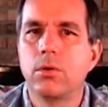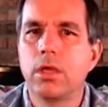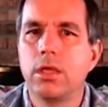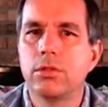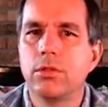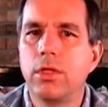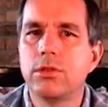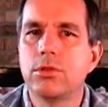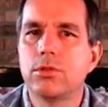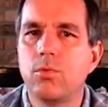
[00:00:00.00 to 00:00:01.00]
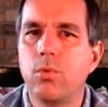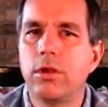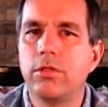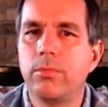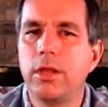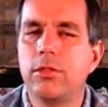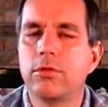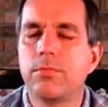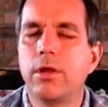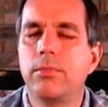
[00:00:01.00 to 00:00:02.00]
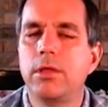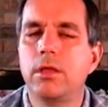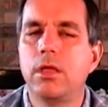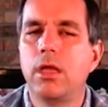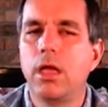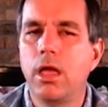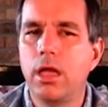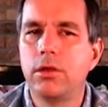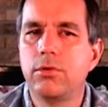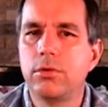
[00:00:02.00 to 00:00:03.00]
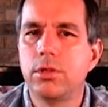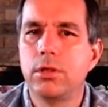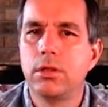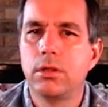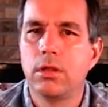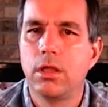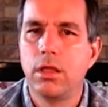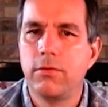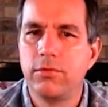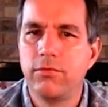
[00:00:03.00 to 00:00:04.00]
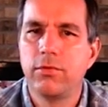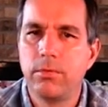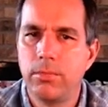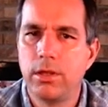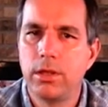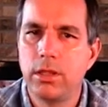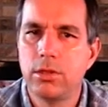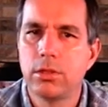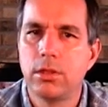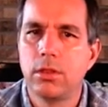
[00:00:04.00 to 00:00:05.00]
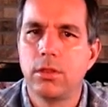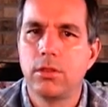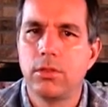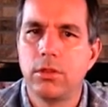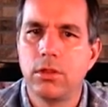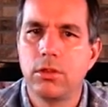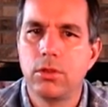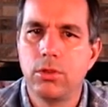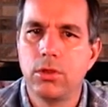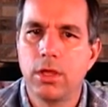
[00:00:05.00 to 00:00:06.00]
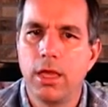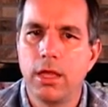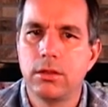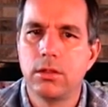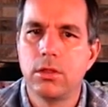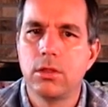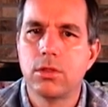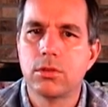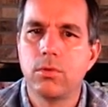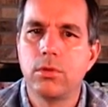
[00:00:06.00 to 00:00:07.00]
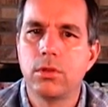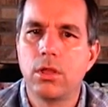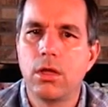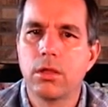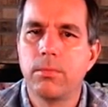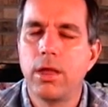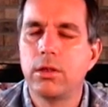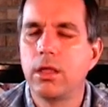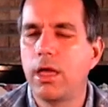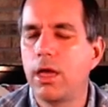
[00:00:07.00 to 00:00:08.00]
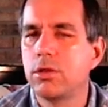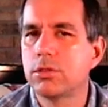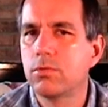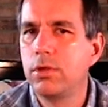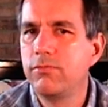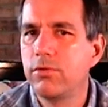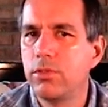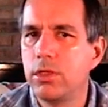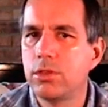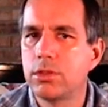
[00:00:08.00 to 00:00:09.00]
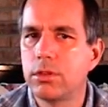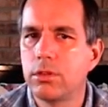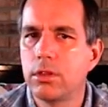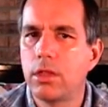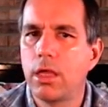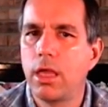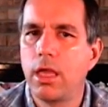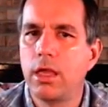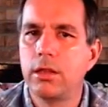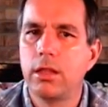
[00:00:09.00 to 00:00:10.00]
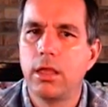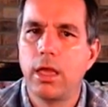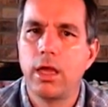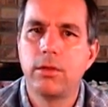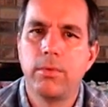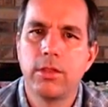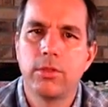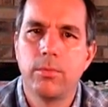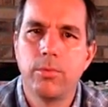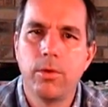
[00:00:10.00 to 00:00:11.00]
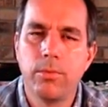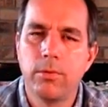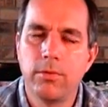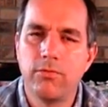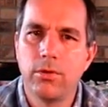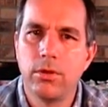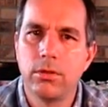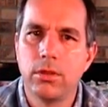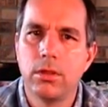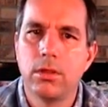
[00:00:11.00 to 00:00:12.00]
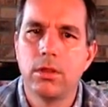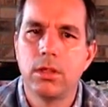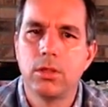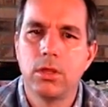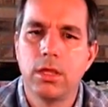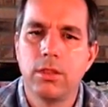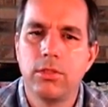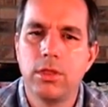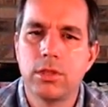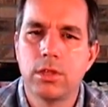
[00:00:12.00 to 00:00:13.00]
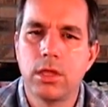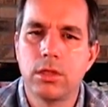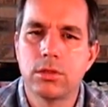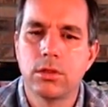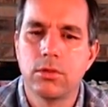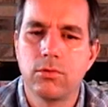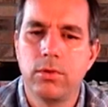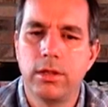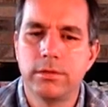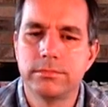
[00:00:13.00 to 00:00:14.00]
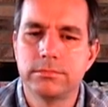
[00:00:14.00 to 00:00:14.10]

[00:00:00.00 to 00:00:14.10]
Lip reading: Okay, so that's just one of the many. There's probably hundreds of different abilities to look at. So we'll talk about how to screen for these and how to make the appropriate referral to get these things treated.